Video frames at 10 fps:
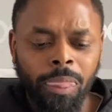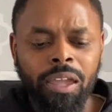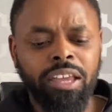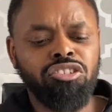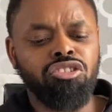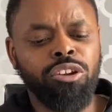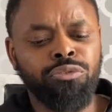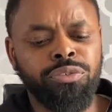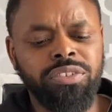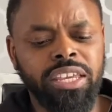In John
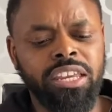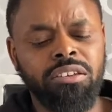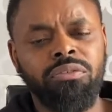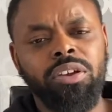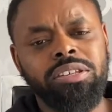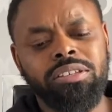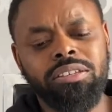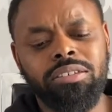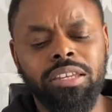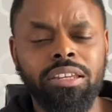15, verse
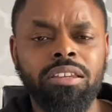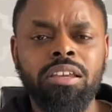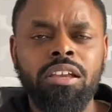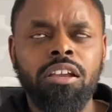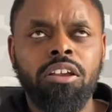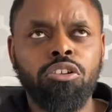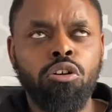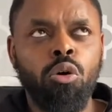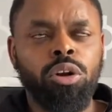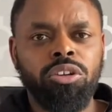16, not
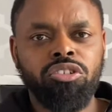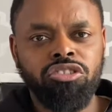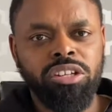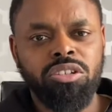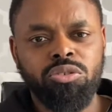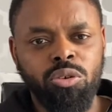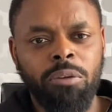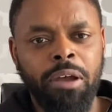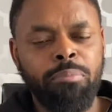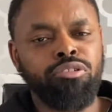only does Jesus talk
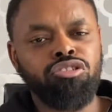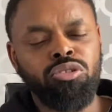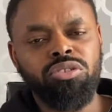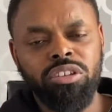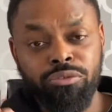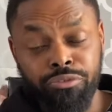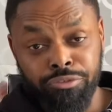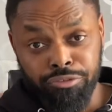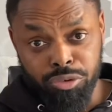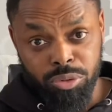about producing
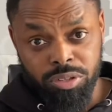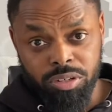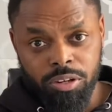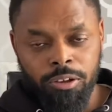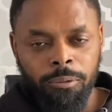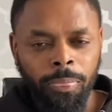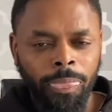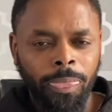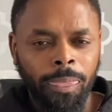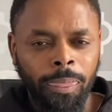fruit,
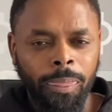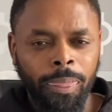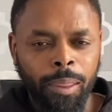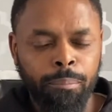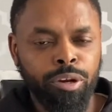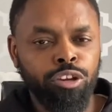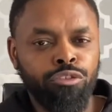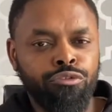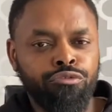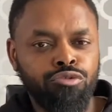but it's
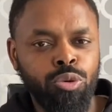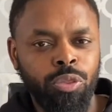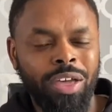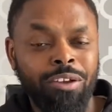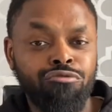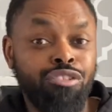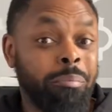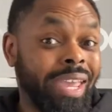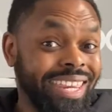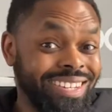fruit that
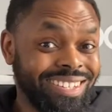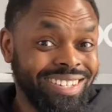remains.